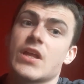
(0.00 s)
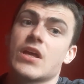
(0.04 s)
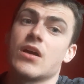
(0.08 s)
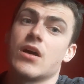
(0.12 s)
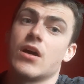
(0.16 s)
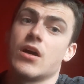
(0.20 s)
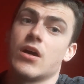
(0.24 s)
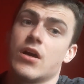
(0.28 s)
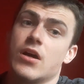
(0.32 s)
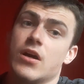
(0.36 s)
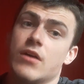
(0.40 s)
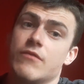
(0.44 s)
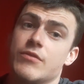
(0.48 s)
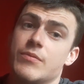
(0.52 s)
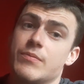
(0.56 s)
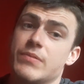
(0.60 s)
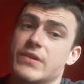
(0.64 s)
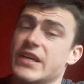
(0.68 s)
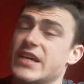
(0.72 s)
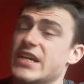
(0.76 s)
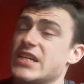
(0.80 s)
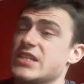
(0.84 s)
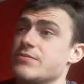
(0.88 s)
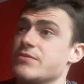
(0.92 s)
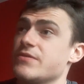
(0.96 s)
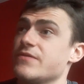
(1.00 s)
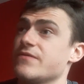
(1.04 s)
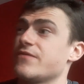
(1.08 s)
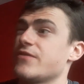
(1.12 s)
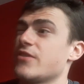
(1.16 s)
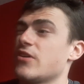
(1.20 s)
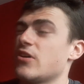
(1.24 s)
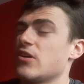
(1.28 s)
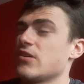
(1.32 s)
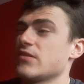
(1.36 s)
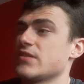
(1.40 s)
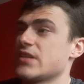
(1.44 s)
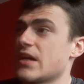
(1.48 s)
replacement
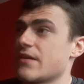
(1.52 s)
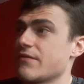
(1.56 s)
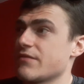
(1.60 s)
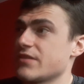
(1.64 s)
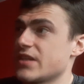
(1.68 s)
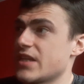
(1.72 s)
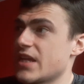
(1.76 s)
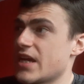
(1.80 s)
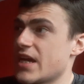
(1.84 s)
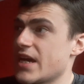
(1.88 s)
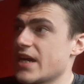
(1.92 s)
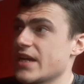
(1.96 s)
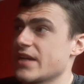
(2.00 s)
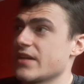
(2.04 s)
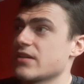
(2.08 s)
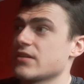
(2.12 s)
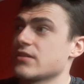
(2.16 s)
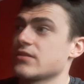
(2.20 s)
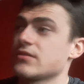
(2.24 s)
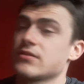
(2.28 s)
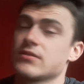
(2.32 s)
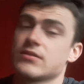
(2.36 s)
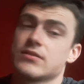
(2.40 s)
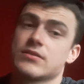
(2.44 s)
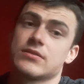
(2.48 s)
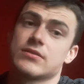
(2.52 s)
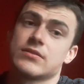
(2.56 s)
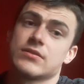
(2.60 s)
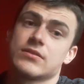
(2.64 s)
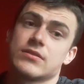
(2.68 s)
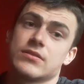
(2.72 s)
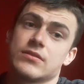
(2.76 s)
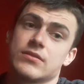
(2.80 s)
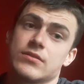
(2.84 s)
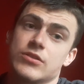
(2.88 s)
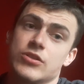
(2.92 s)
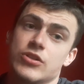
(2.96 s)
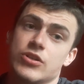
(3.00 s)
for David De Gea,
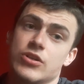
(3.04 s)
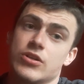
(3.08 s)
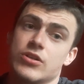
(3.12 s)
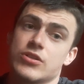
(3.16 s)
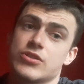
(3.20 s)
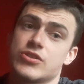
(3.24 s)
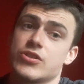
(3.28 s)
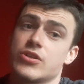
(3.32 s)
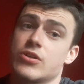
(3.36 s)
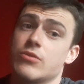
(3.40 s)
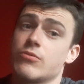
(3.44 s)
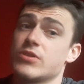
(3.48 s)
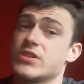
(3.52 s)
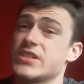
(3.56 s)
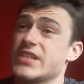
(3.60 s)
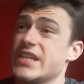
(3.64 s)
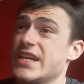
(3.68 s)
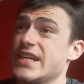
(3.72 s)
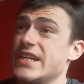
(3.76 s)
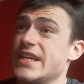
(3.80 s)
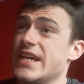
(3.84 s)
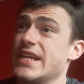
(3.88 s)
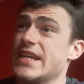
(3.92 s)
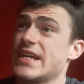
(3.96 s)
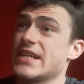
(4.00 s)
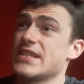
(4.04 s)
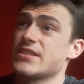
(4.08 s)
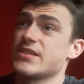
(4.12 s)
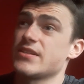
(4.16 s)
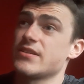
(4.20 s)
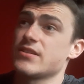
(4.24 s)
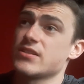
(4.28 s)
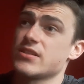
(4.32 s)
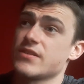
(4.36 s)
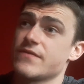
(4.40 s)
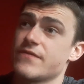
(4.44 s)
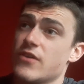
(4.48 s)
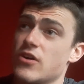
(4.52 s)
you know. So we see Dean Henderson
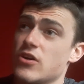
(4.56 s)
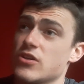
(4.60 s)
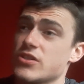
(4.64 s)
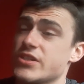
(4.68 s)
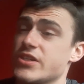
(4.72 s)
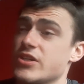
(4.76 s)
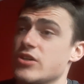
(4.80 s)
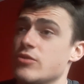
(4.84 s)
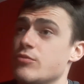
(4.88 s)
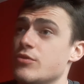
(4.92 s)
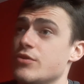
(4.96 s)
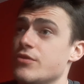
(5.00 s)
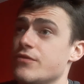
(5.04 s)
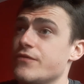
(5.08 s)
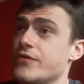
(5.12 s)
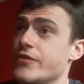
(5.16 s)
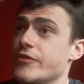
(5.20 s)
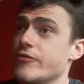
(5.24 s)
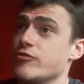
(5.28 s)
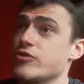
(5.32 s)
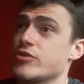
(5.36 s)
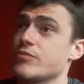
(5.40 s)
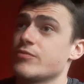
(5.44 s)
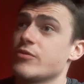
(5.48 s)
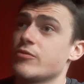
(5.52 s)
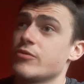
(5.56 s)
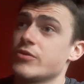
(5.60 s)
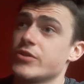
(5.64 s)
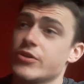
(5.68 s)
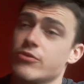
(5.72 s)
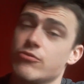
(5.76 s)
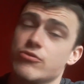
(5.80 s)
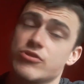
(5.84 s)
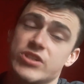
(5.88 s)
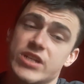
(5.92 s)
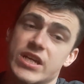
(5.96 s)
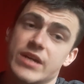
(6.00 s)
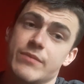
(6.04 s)
as the foreseeable future, but we
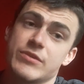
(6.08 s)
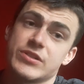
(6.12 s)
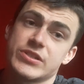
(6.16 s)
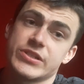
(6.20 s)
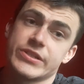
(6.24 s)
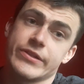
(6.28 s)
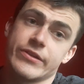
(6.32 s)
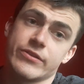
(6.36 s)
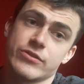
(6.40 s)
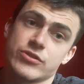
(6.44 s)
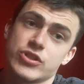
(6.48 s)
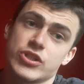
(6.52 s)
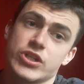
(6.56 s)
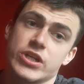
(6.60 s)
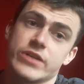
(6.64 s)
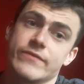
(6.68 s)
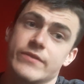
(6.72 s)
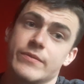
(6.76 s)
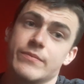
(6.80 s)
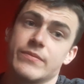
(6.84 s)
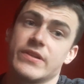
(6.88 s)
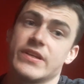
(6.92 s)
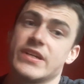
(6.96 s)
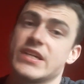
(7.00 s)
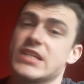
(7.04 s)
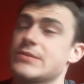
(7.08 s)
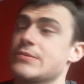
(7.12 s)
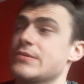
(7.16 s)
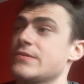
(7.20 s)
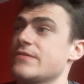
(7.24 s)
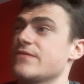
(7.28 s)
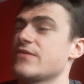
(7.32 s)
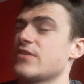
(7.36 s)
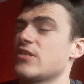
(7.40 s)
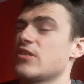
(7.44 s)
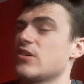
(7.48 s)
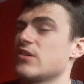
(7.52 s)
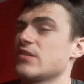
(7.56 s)
do see him as a long-term
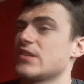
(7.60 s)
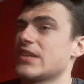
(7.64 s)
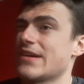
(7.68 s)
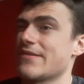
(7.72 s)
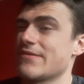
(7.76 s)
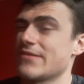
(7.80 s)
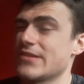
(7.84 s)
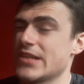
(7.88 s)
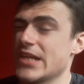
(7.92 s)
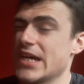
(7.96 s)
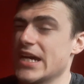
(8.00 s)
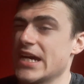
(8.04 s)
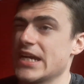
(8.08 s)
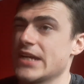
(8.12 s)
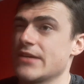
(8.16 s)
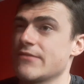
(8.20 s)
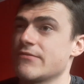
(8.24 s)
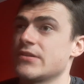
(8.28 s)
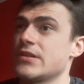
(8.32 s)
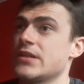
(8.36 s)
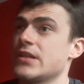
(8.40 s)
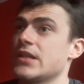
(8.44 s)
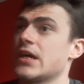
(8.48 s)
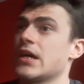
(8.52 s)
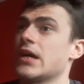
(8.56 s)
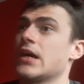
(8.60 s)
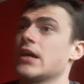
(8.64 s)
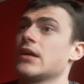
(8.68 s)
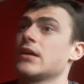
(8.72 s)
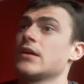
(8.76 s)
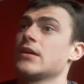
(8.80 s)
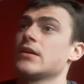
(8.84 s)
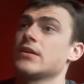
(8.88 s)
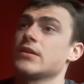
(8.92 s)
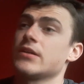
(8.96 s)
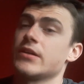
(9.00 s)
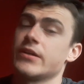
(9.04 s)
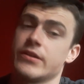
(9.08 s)
replacement for David De Gea and that,
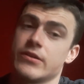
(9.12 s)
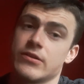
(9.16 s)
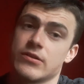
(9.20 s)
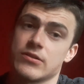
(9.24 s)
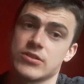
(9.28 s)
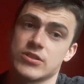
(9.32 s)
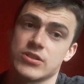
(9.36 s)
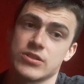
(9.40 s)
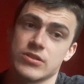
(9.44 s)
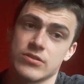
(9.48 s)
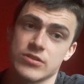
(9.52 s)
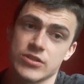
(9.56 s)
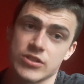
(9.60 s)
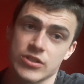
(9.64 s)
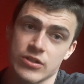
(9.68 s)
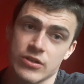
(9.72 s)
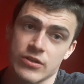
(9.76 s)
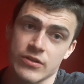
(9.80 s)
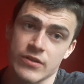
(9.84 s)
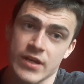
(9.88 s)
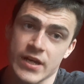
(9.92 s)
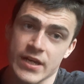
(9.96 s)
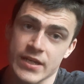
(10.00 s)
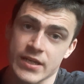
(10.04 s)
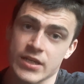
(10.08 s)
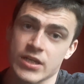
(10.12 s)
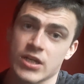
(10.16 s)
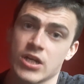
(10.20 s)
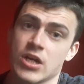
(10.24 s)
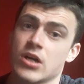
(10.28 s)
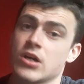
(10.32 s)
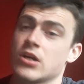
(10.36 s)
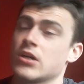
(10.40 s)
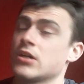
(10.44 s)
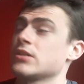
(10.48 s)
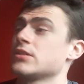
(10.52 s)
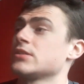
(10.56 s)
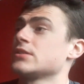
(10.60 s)
you know. So there you
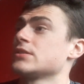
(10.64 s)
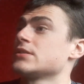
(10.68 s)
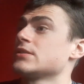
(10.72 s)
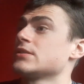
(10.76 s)
go.